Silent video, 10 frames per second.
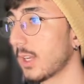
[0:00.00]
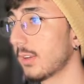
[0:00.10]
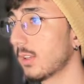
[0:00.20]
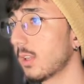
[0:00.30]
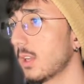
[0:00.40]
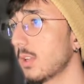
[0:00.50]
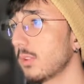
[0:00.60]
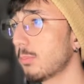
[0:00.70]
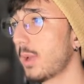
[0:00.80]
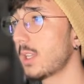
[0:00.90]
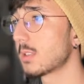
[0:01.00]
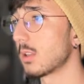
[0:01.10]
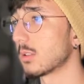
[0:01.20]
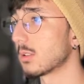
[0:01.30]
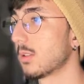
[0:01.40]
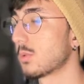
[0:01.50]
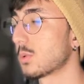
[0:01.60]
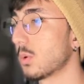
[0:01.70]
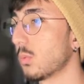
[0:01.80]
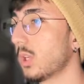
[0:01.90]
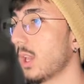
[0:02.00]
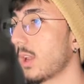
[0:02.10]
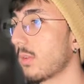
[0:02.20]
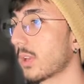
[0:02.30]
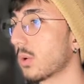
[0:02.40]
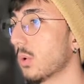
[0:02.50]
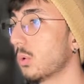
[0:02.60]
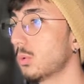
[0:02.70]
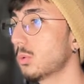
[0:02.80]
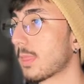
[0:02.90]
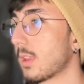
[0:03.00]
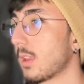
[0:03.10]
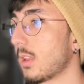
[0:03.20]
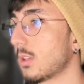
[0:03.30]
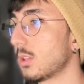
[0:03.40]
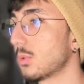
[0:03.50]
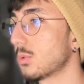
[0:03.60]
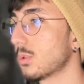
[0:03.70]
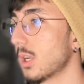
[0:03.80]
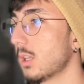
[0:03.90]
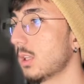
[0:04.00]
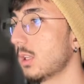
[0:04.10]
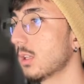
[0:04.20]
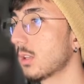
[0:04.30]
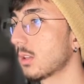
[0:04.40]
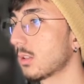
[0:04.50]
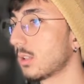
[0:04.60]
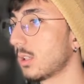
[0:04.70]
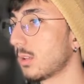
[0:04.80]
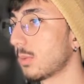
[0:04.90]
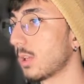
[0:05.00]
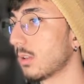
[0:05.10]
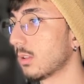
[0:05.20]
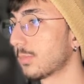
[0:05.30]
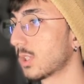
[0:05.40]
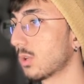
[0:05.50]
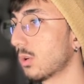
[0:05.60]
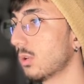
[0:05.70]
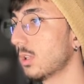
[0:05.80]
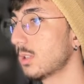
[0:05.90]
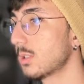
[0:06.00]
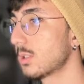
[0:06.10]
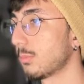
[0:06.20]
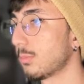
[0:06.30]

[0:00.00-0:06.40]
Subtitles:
and I will paste it. So we have a code and user ID, email. Code is